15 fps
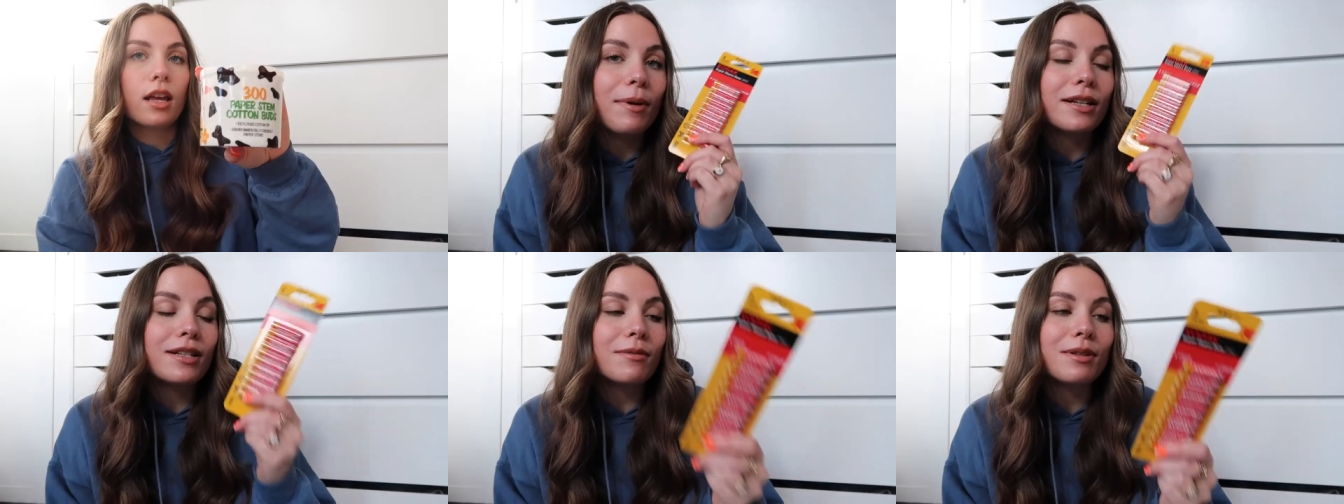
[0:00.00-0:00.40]
I
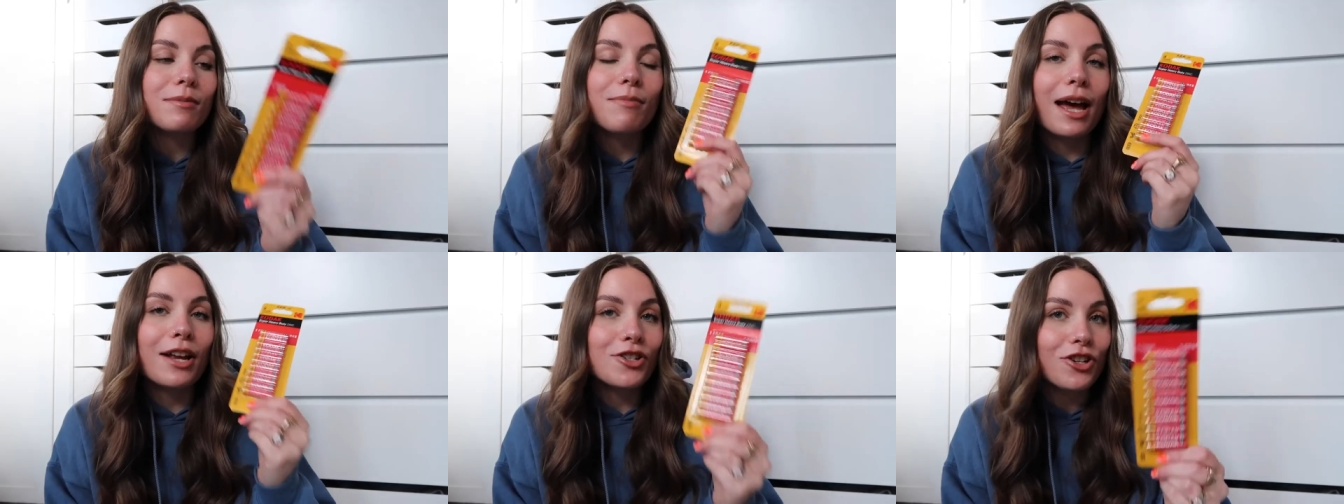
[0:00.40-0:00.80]
picked up
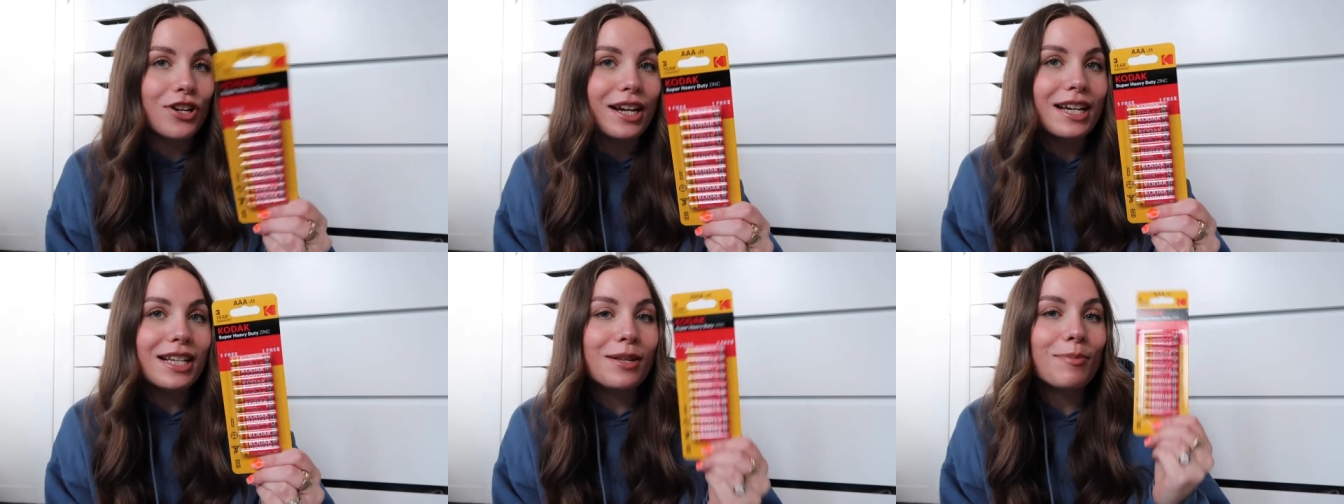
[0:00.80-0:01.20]
some
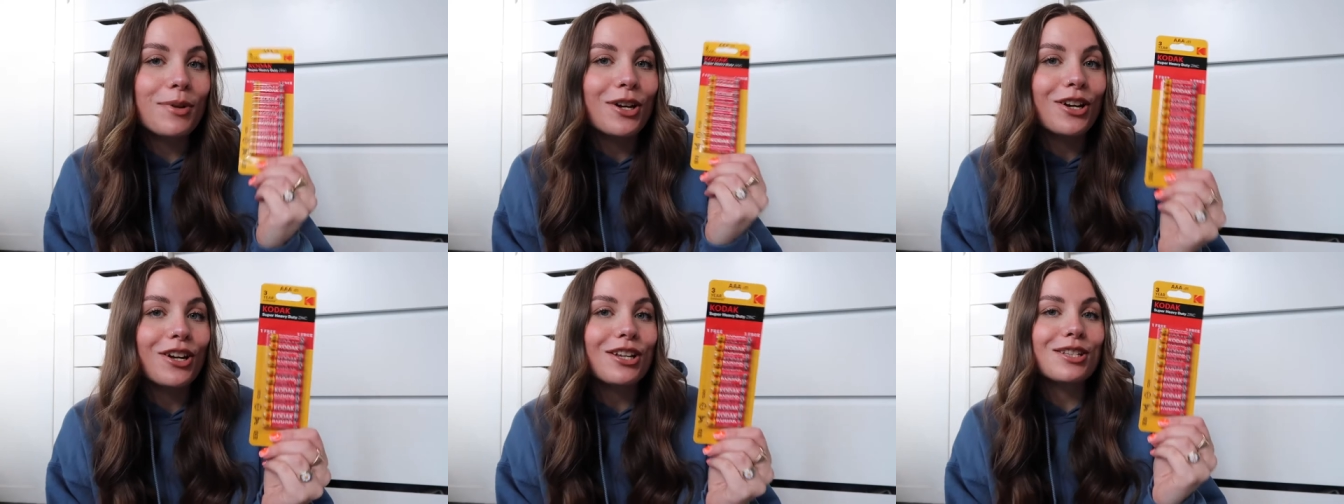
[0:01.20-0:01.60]
batteries
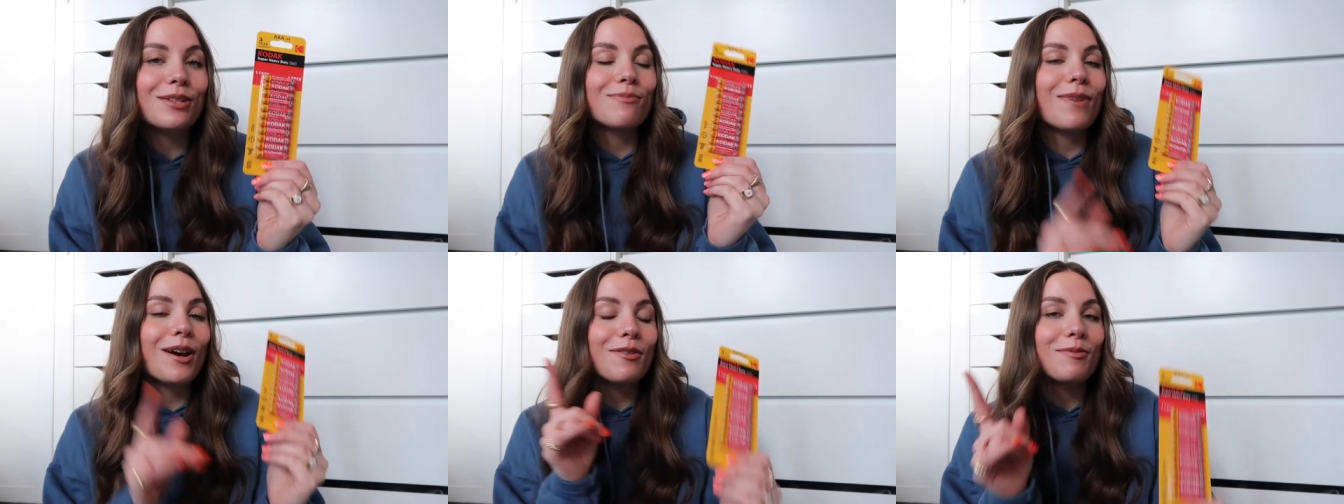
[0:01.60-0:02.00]
because
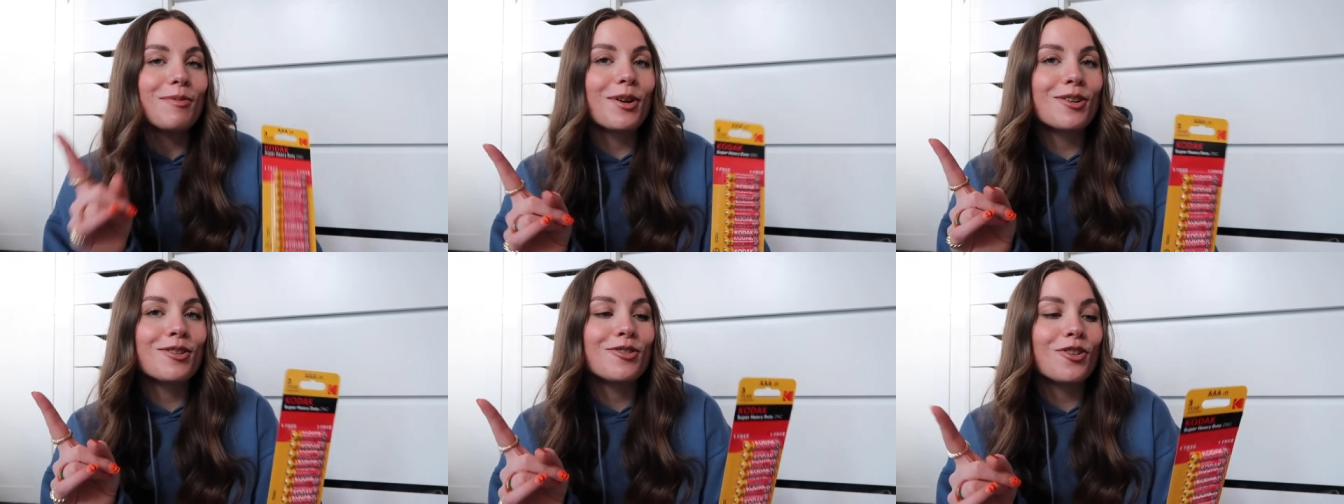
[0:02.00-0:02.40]
my
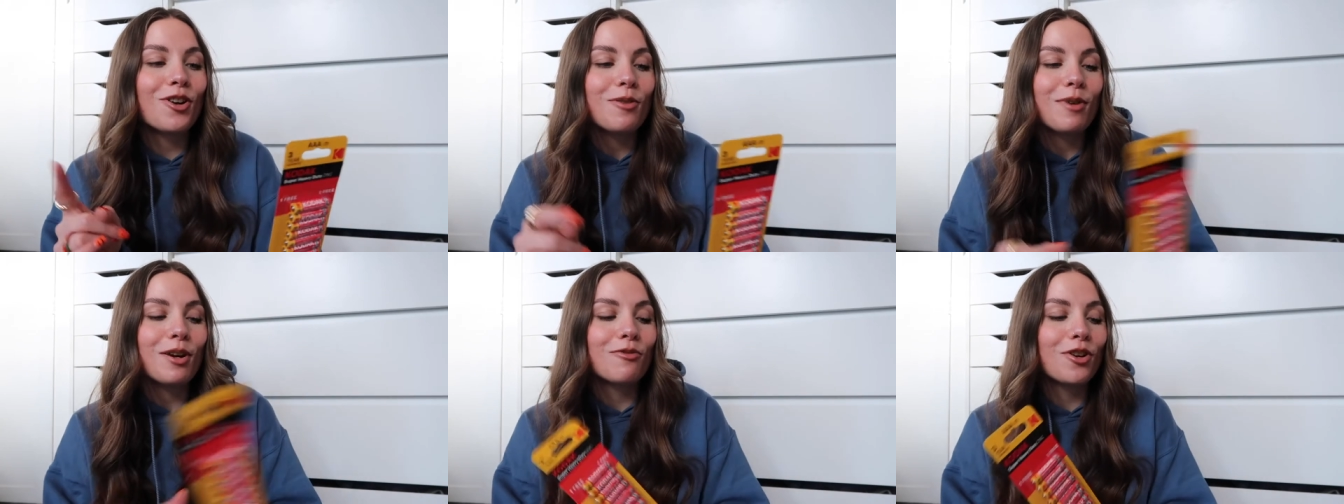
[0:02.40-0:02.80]
remote
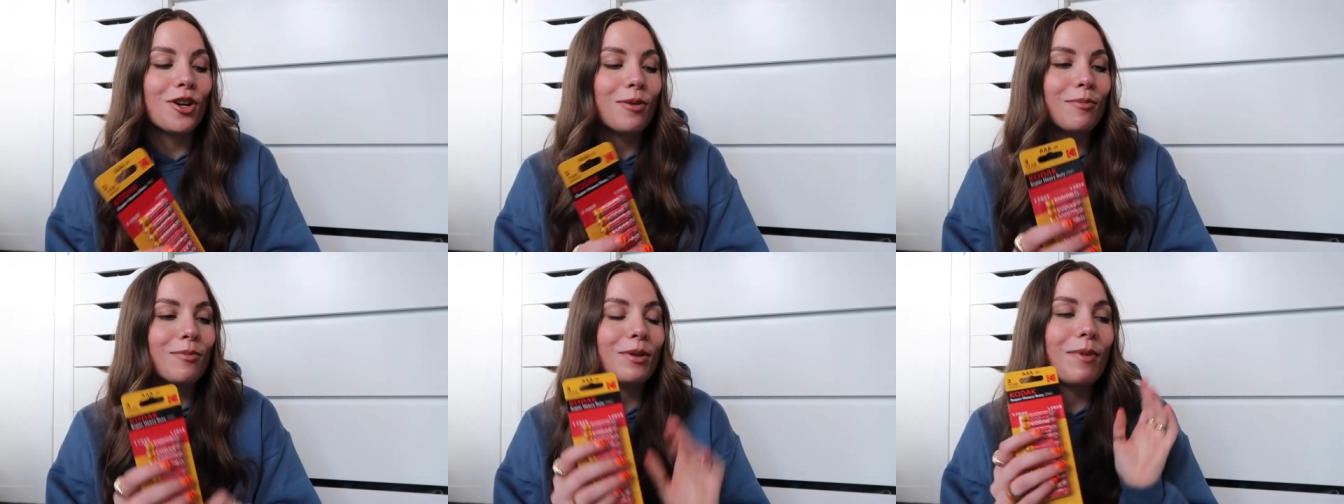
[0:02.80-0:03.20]
control, my
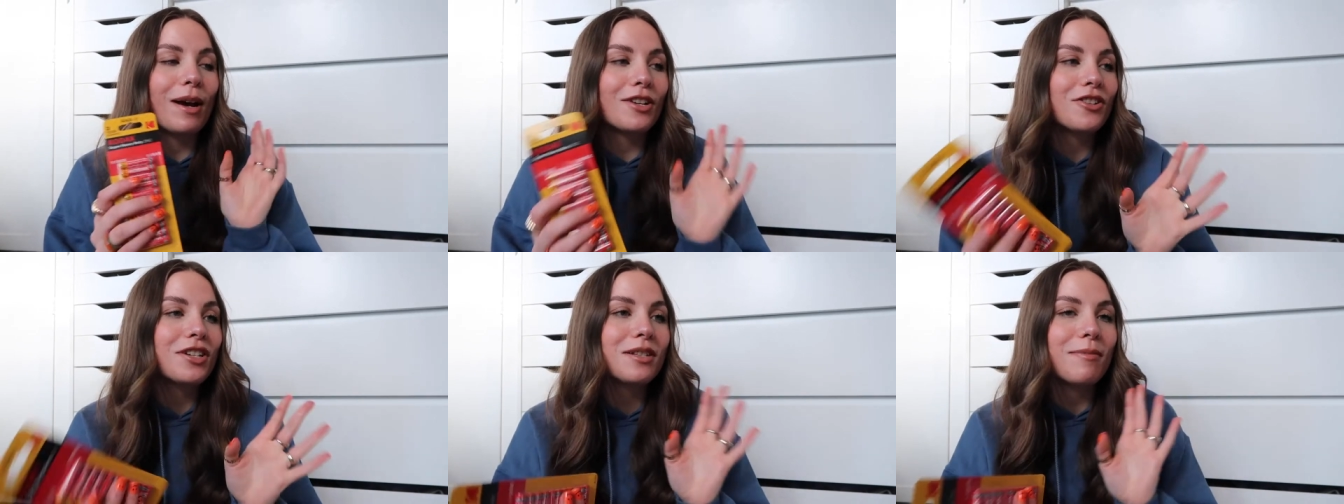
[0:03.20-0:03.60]
room, the
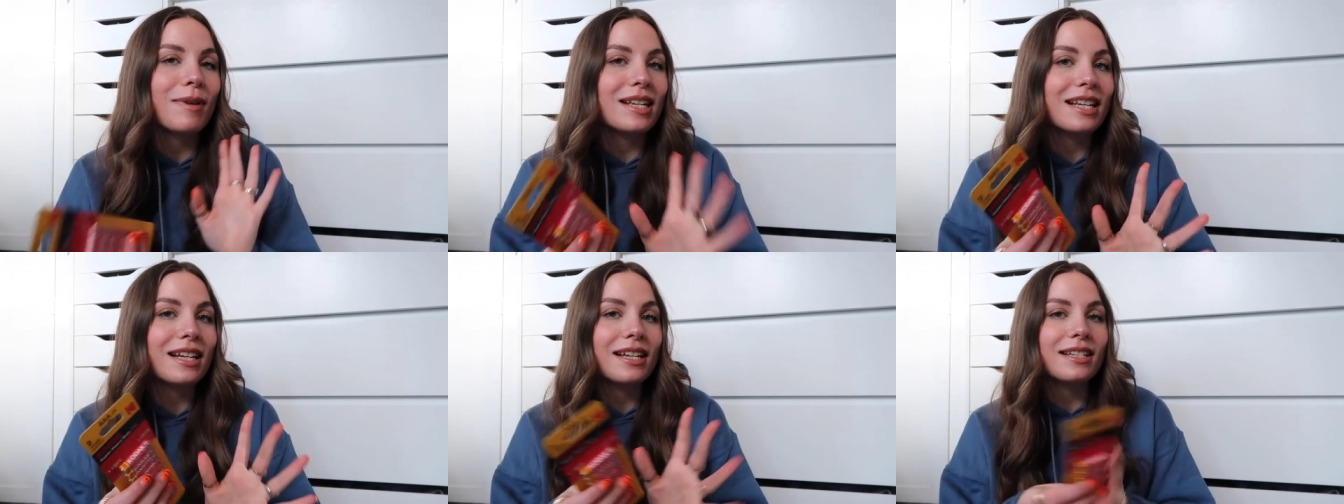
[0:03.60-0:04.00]
batteries are
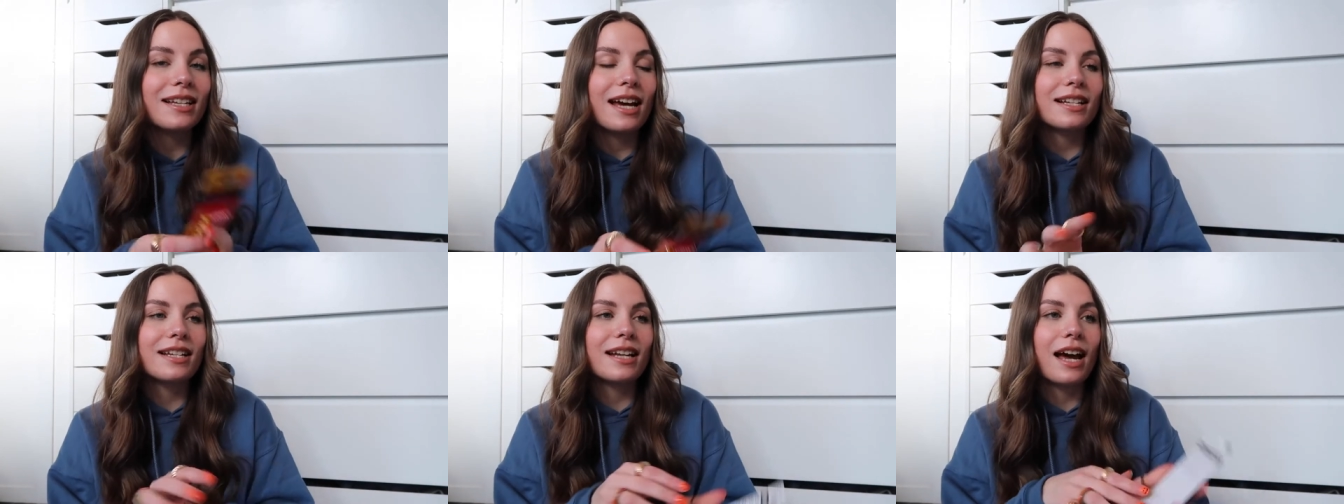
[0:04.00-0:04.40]
basically
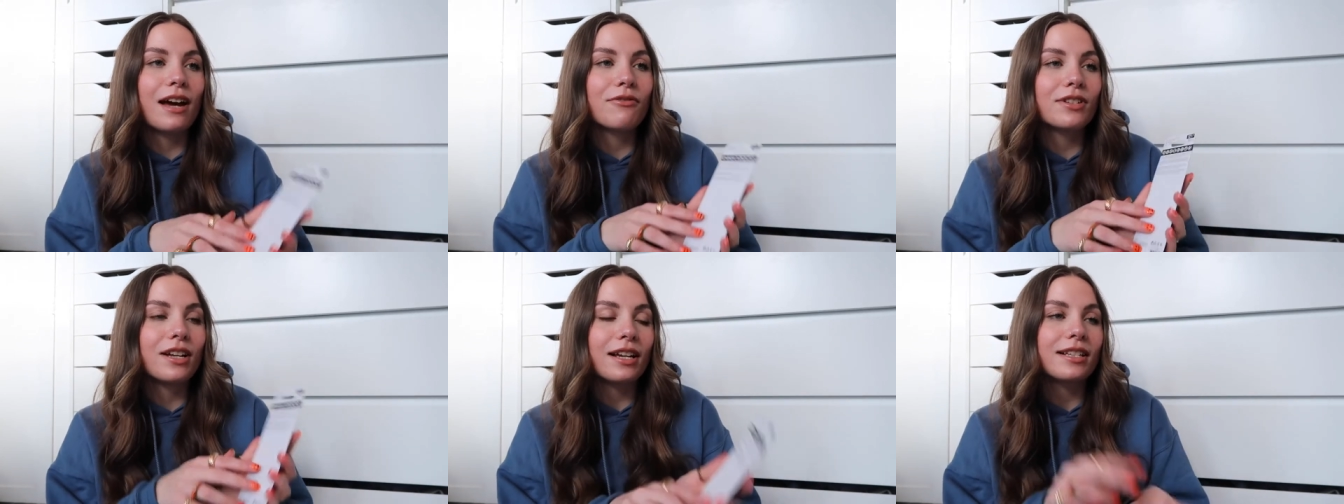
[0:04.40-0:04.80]
dead and I
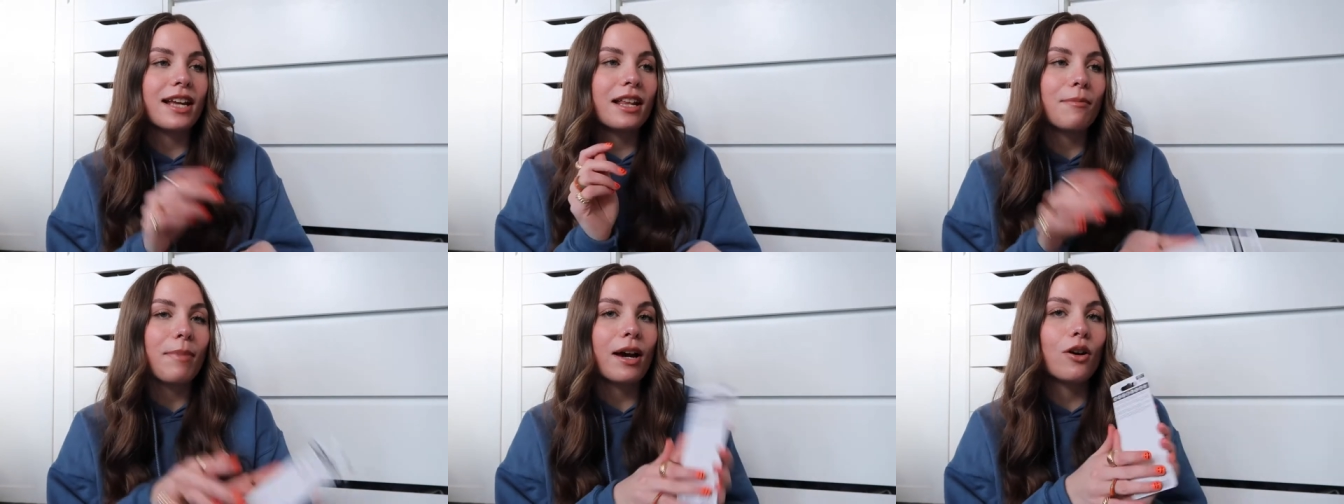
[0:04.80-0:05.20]
have to like
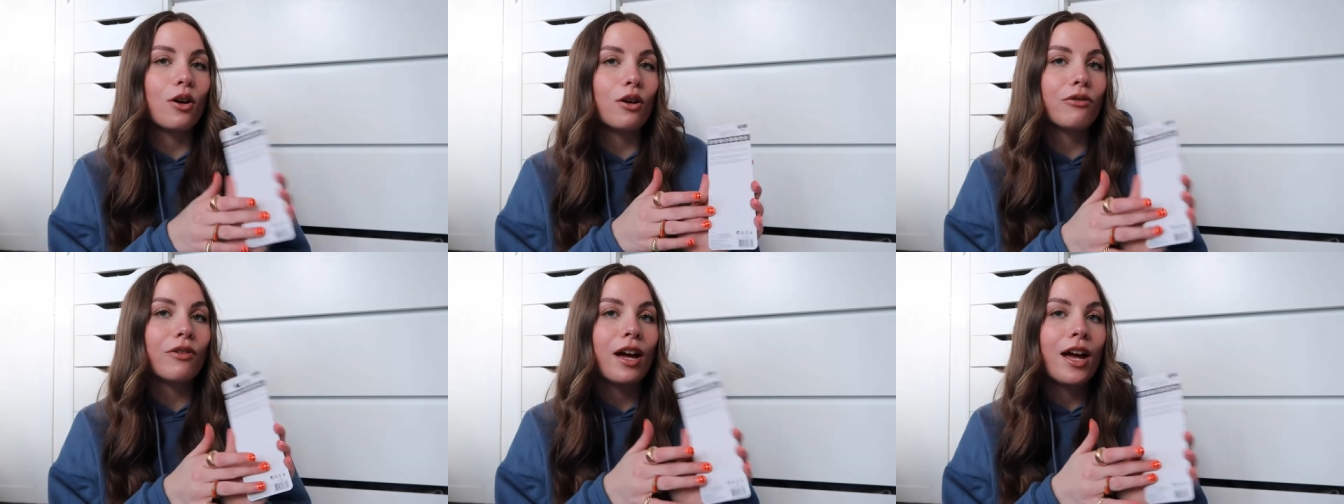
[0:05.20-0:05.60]
take the back
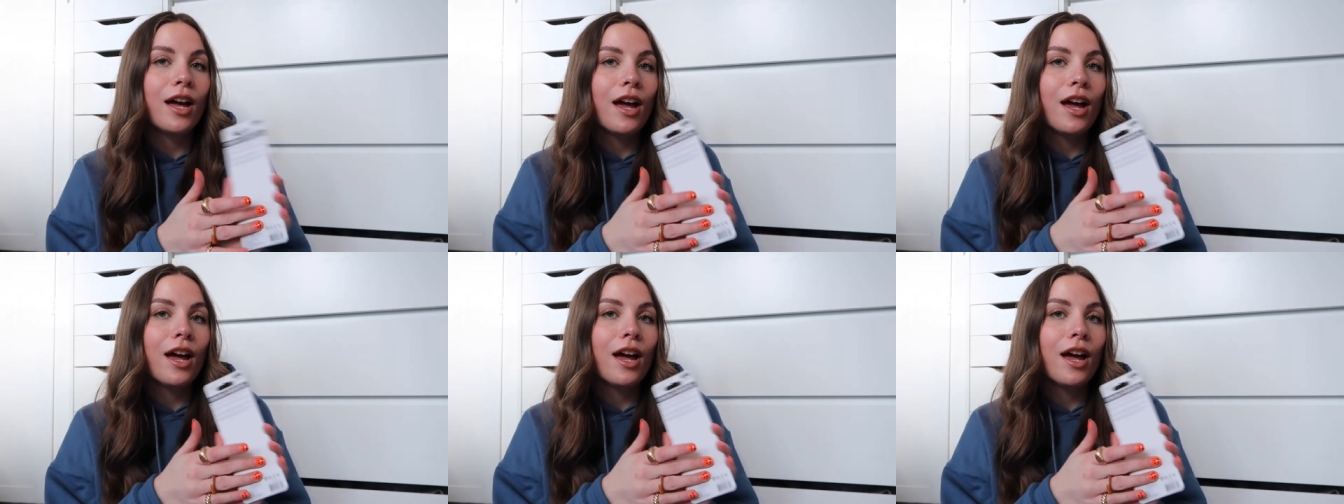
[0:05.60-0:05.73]
off